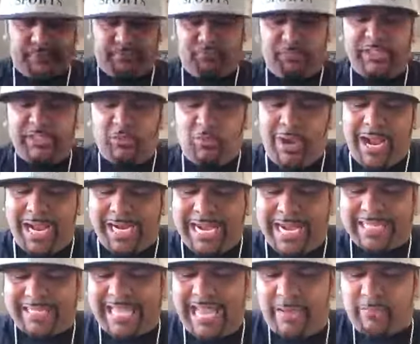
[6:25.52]
Reason why I
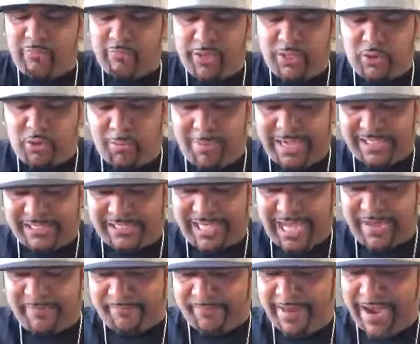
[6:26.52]
got Dan Marino in my
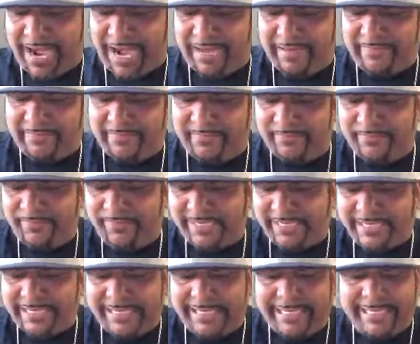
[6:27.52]
top five,
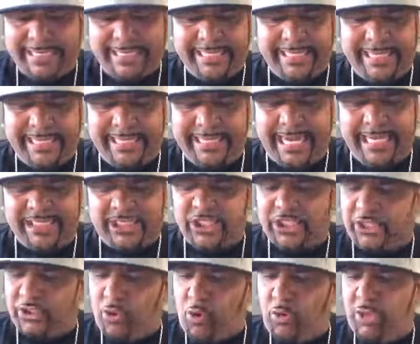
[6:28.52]
I
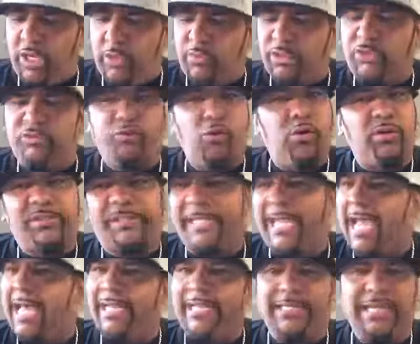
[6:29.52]
just thought he was raw
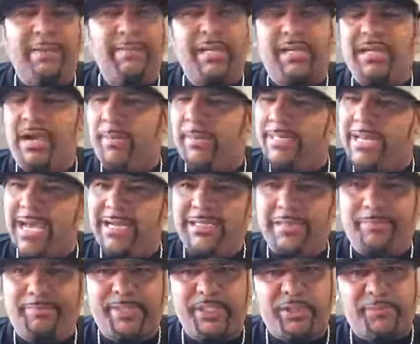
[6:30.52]
talent. I mean, coming out of
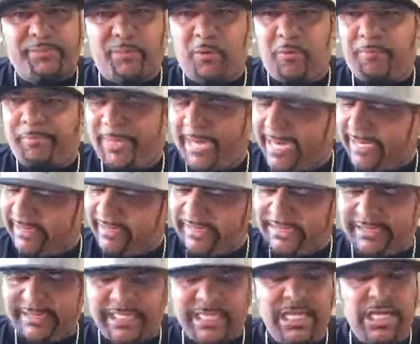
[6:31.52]
the Pittsburgh
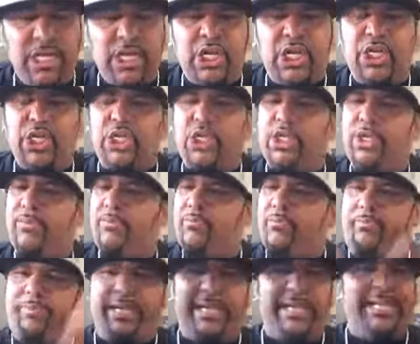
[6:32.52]
Panthers,
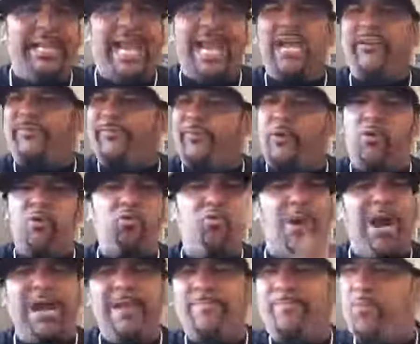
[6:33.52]
big afro,
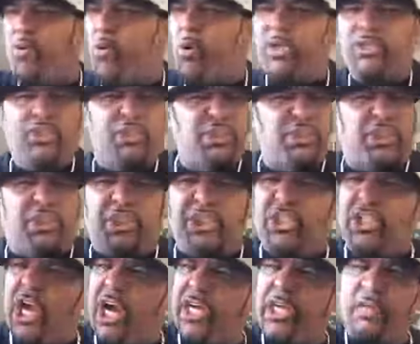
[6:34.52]
white boy, just
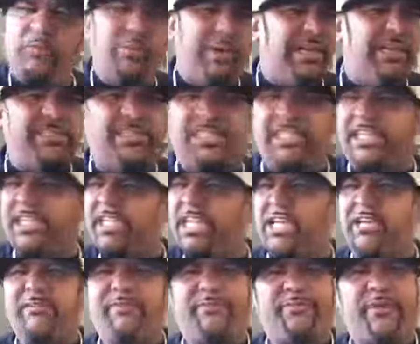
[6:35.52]
gunning, went into the
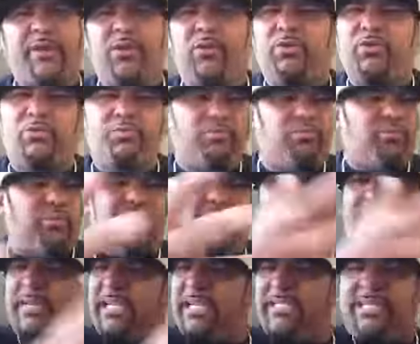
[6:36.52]
NFL,
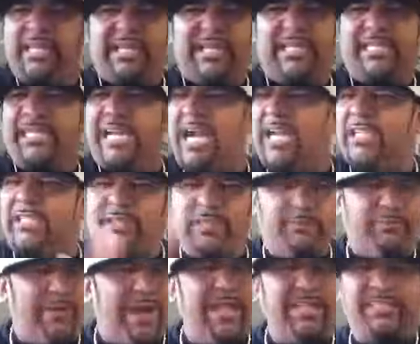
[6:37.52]
whatever he did in college,
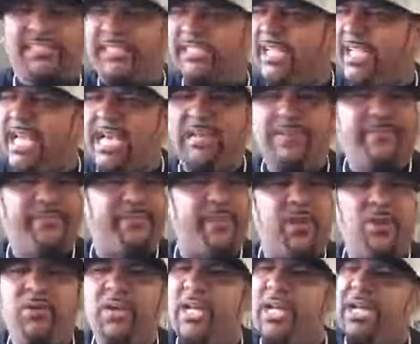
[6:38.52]
right into the
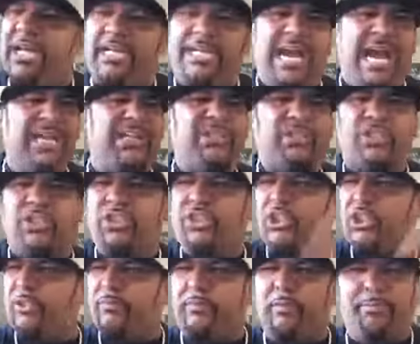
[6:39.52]
NFL, got into the
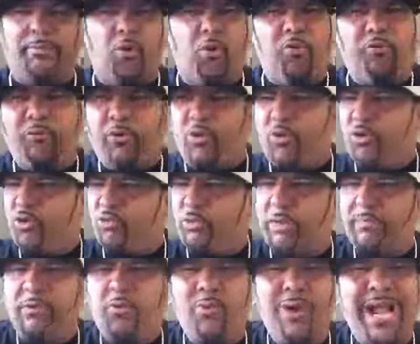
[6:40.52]
Super Bowl real
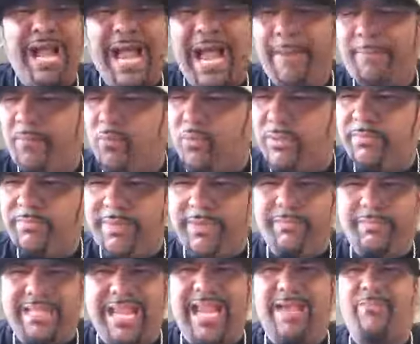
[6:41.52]
quick. But what happened
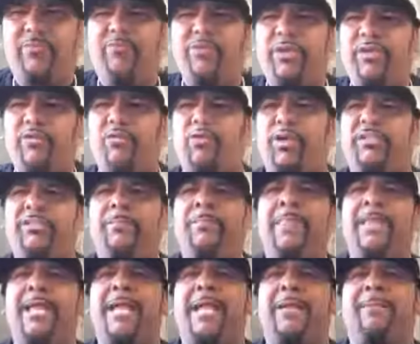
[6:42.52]
with Dan Marino was
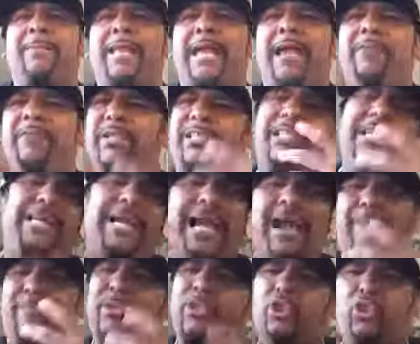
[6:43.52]
everything
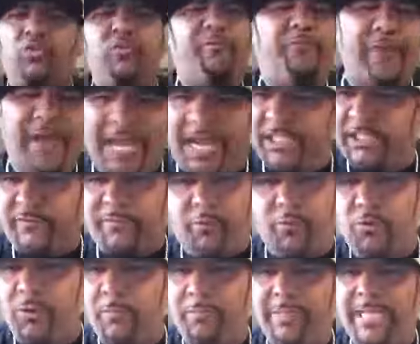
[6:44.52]
happened too fast
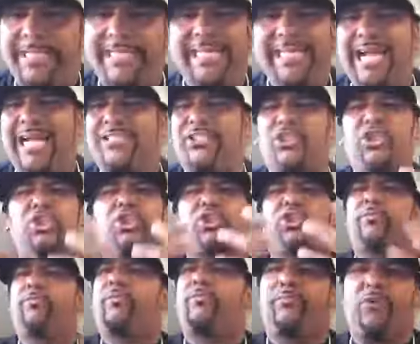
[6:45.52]
for him. Like, he got to the
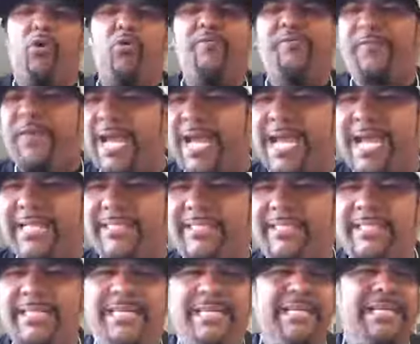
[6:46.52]
Super Bowl
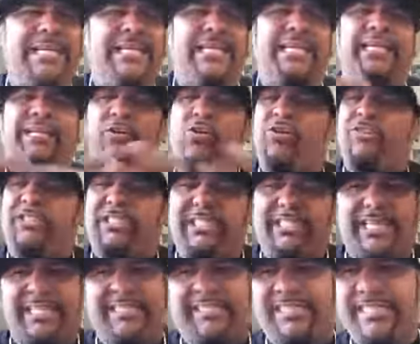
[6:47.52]
fast. He lost
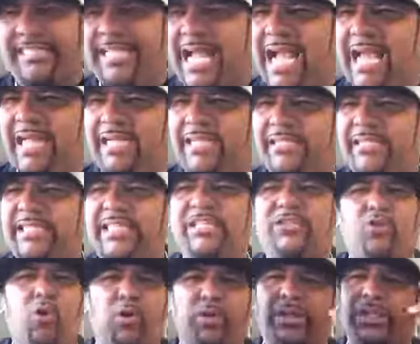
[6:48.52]
against the Niners. He
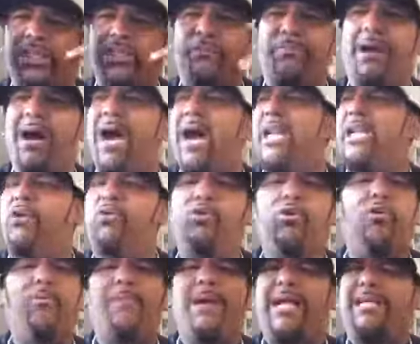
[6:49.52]
thought in his mind he'll
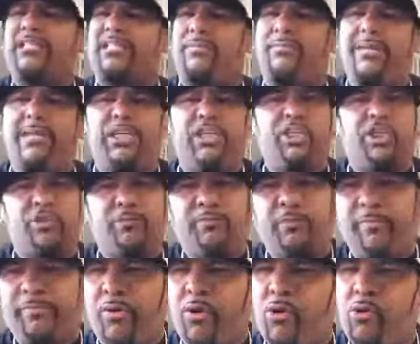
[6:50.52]
go back to many
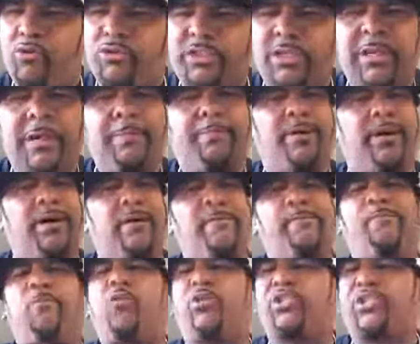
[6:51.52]
Super Bowls, but
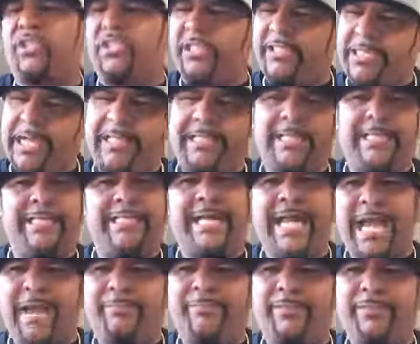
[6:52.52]
unfortunately that didn't
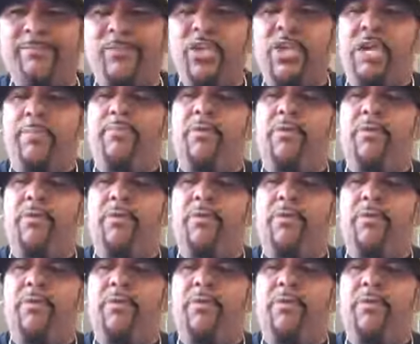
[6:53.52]
happen.